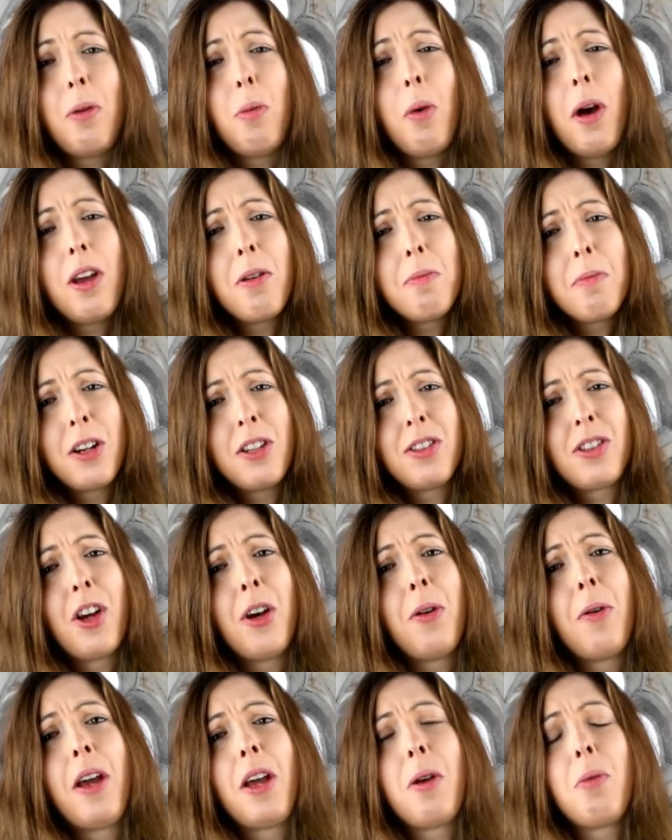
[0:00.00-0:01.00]
where your money's
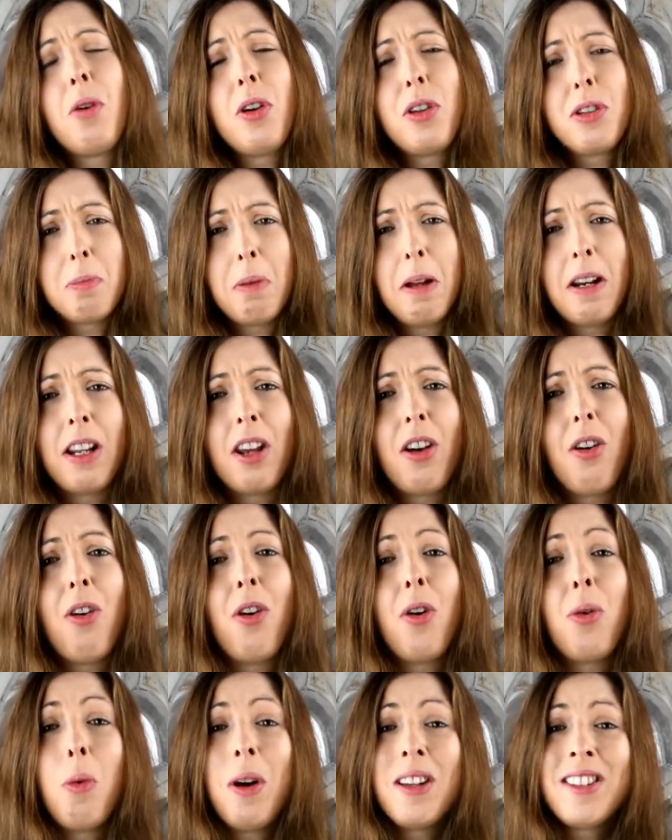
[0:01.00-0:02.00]
going, what you're spending it
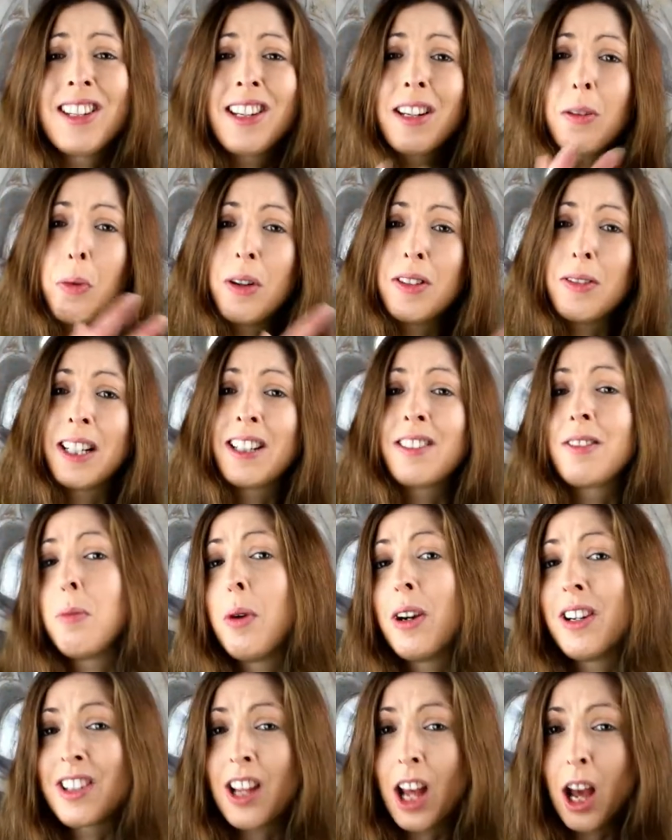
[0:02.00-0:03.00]
on,
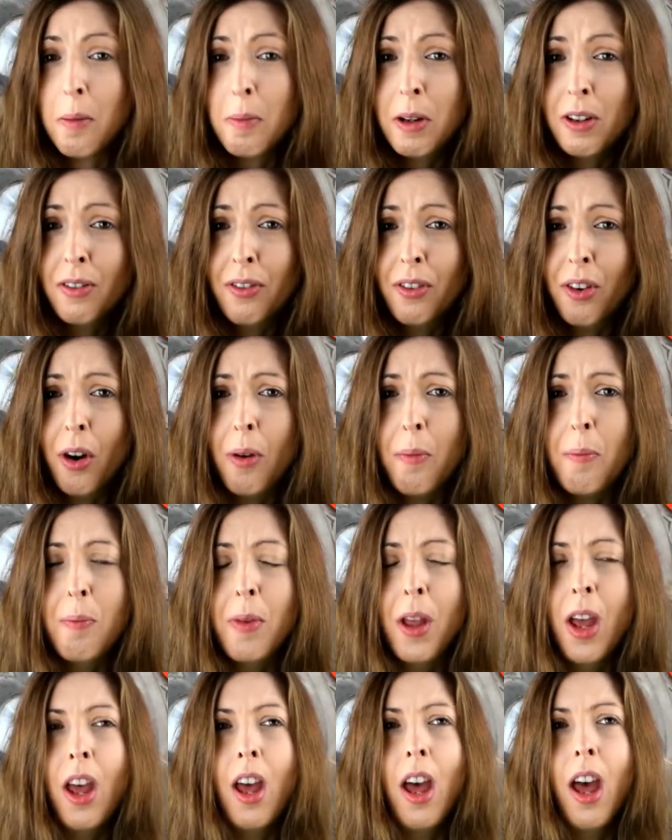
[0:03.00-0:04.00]
where it's coming from.
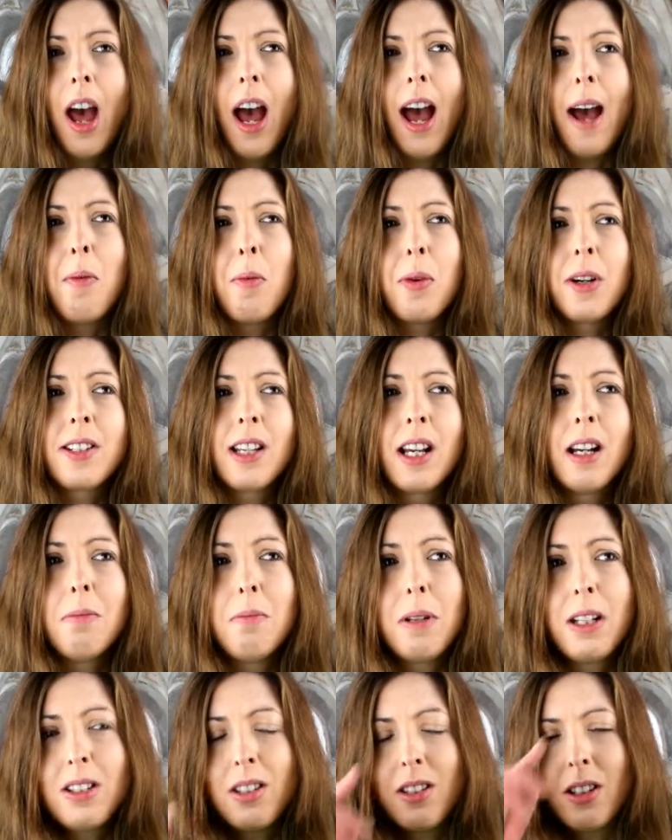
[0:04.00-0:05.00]
And what it's helped
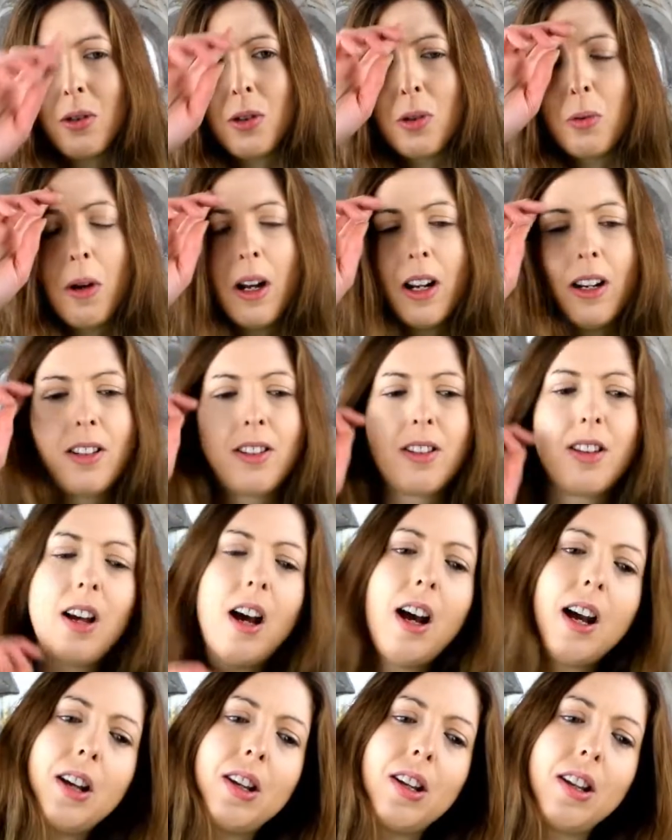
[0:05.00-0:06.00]
me to do as well is that
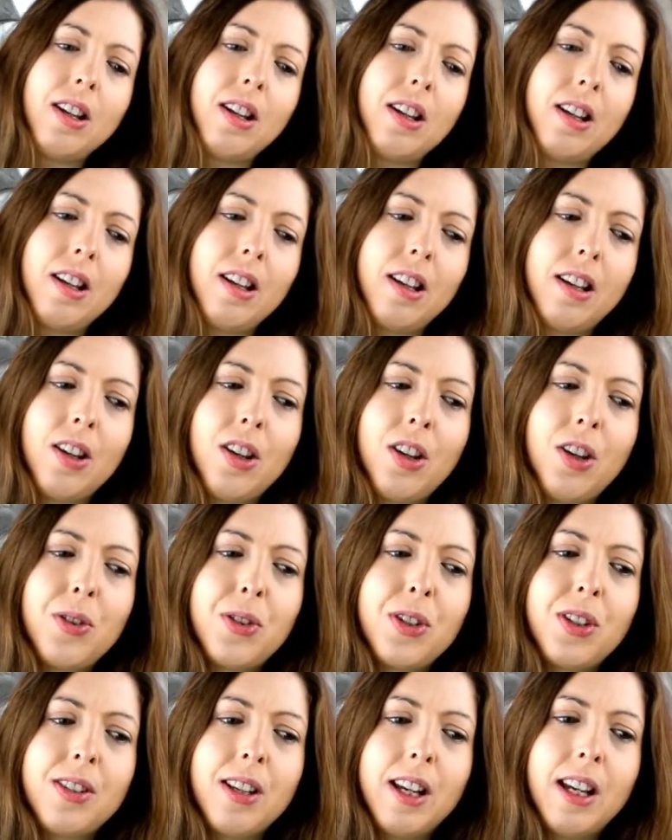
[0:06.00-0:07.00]
I used
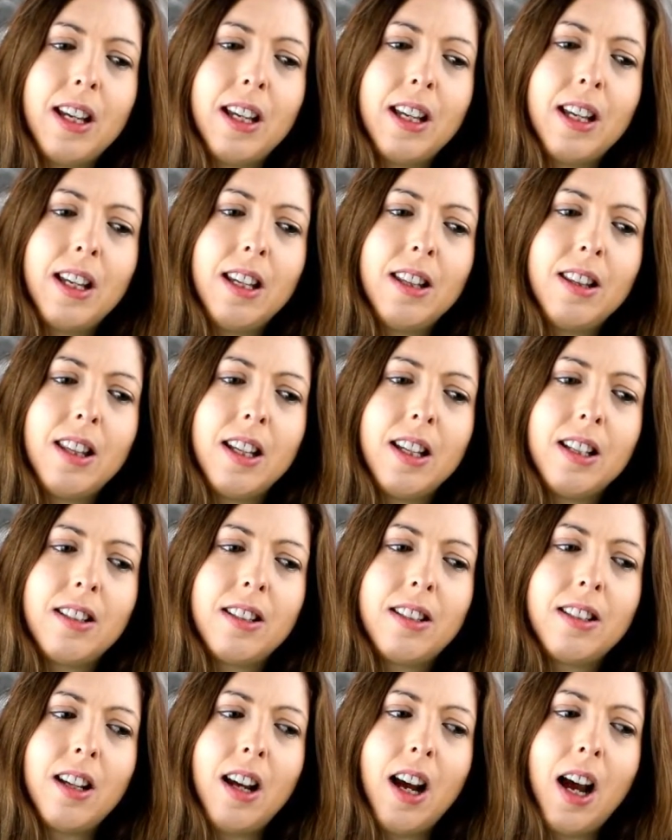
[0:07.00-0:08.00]
to say
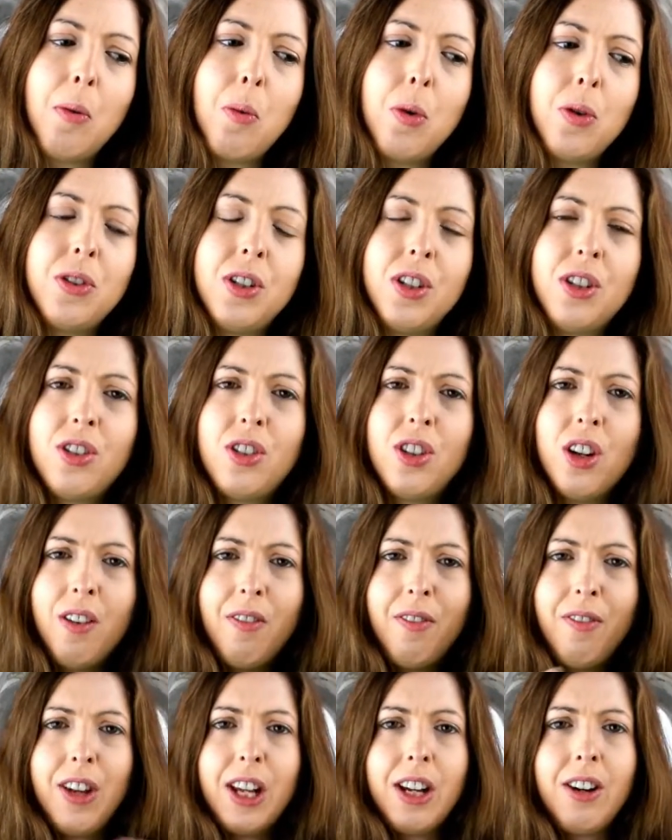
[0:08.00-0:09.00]
that I wanted a certain
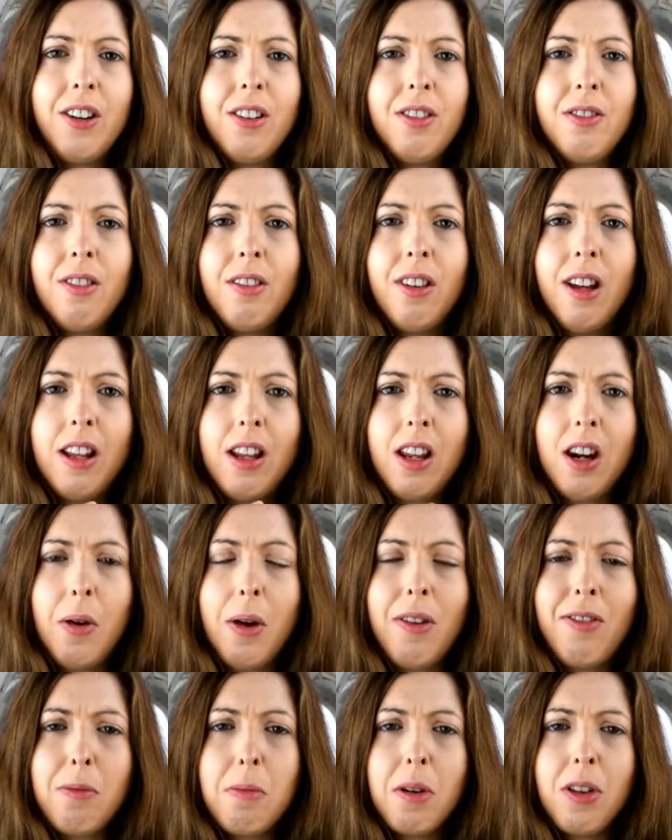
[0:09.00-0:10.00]
figure, you know,
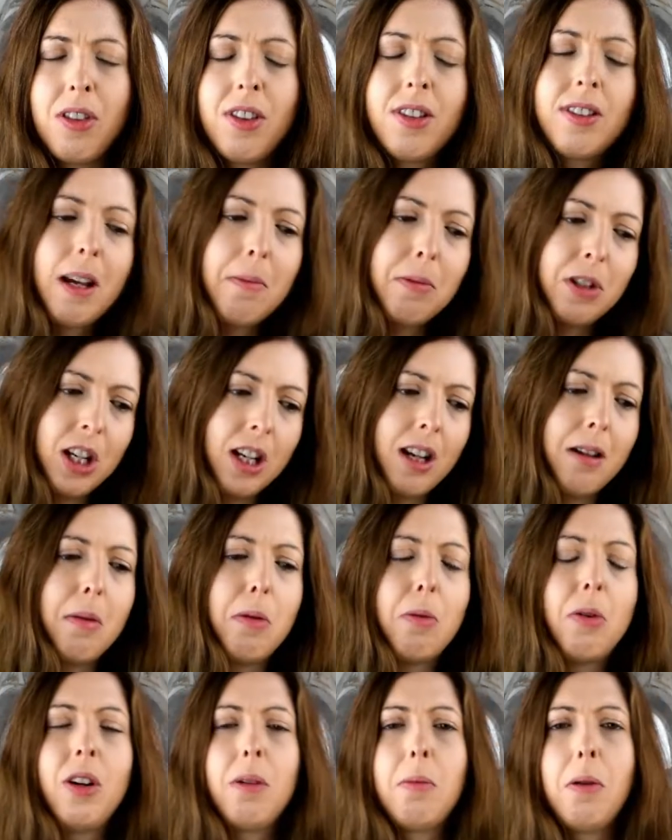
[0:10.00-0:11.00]
every month. This is how much income I
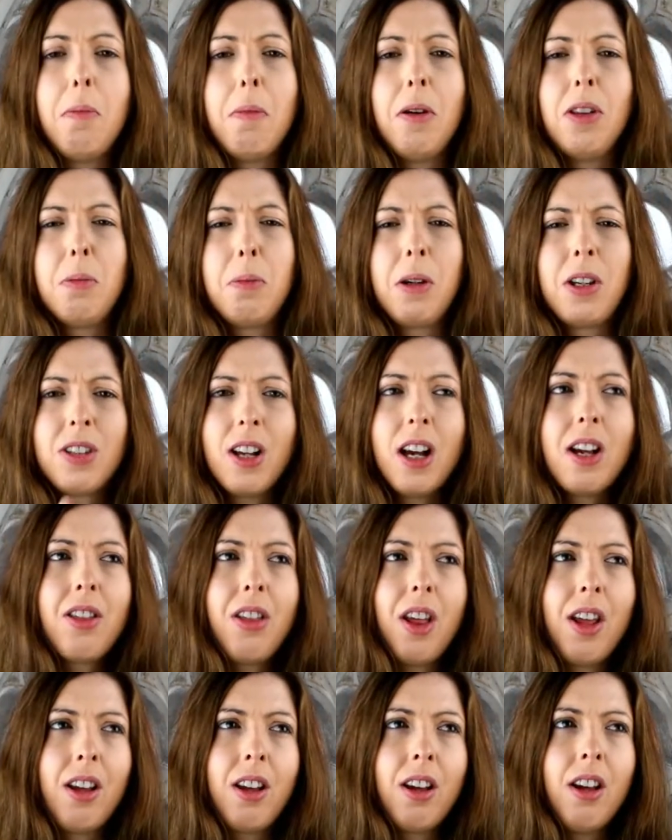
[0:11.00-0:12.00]
want per month, because I
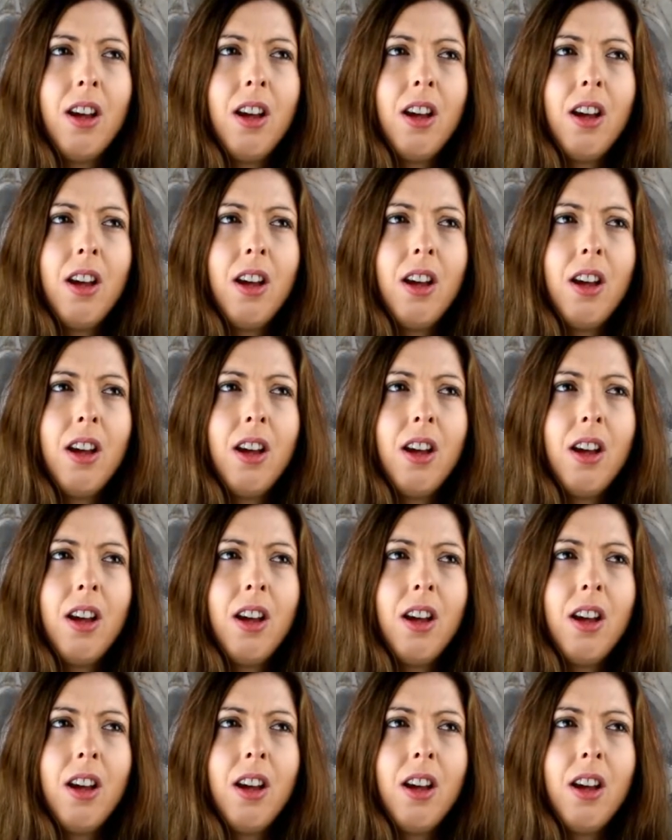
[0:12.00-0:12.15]
think